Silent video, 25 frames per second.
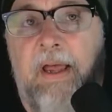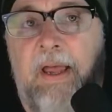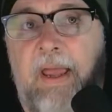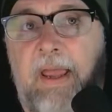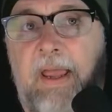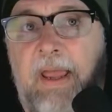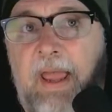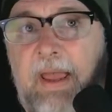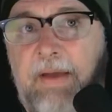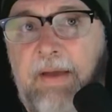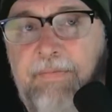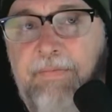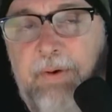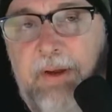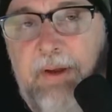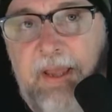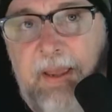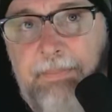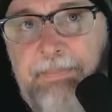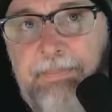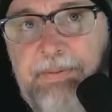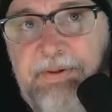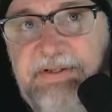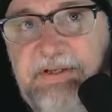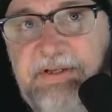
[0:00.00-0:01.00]
Every
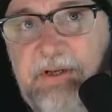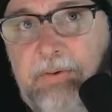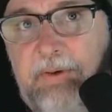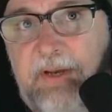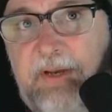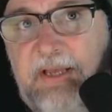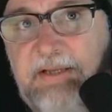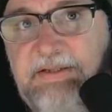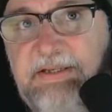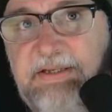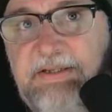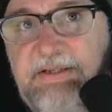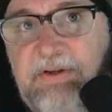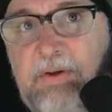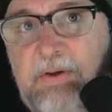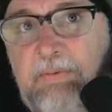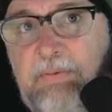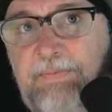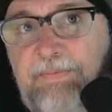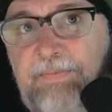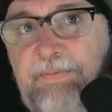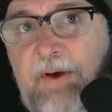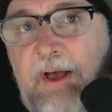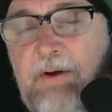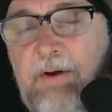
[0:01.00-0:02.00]
episode has its own
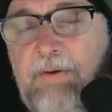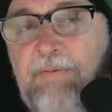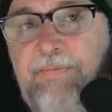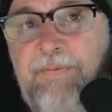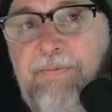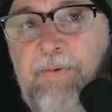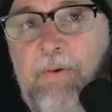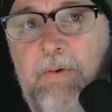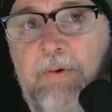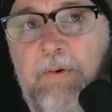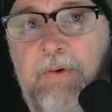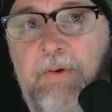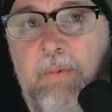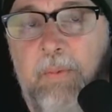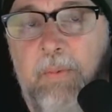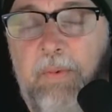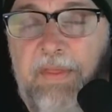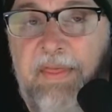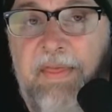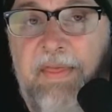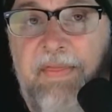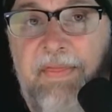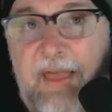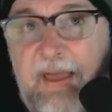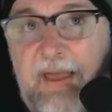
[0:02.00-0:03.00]
file folder.
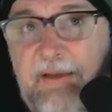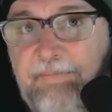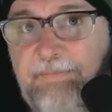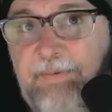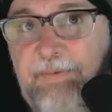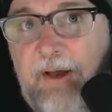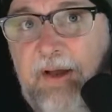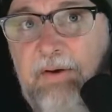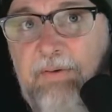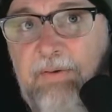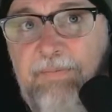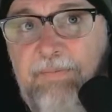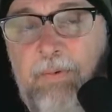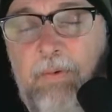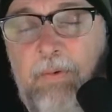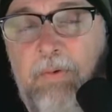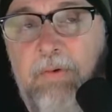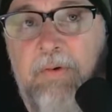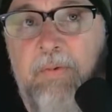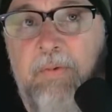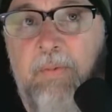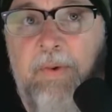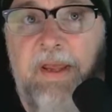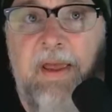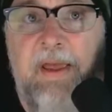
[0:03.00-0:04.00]
Within that file
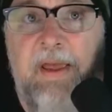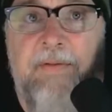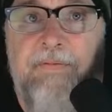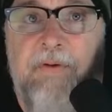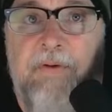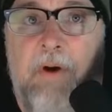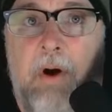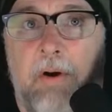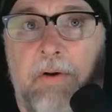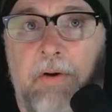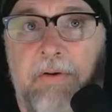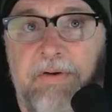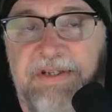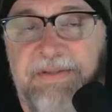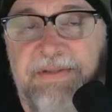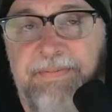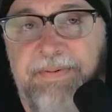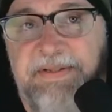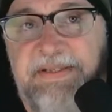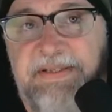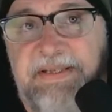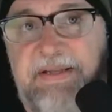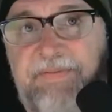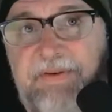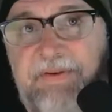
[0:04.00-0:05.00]
folder, we have art
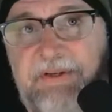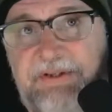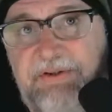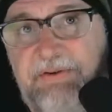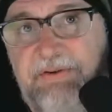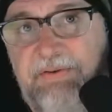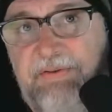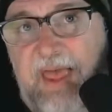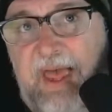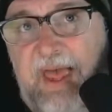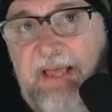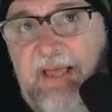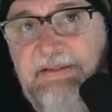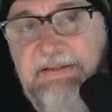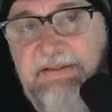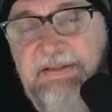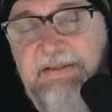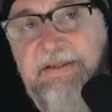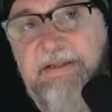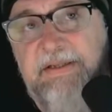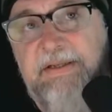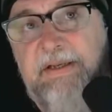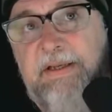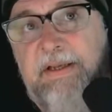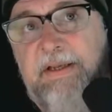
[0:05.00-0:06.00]
specific to that
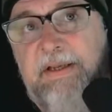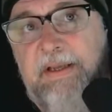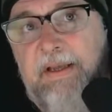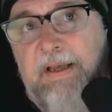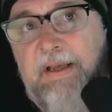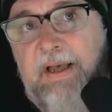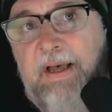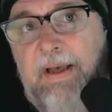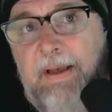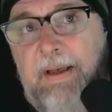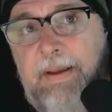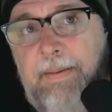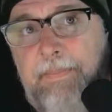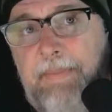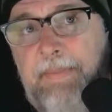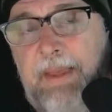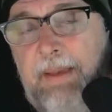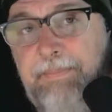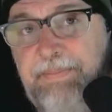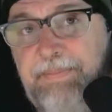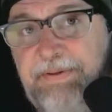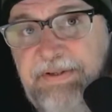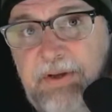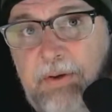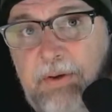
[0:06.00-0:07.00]

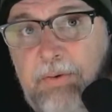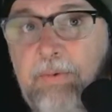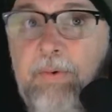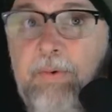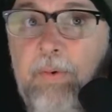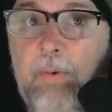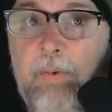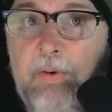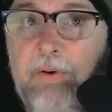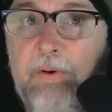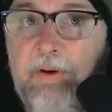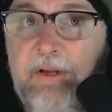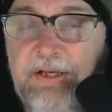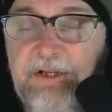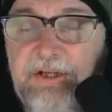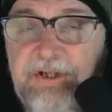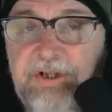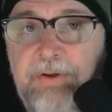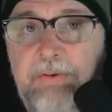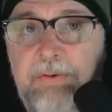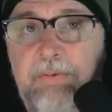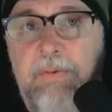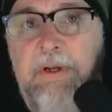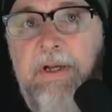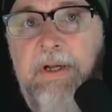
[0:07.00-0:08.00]
episode or
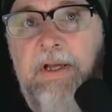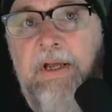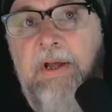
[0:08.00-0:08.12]
issue.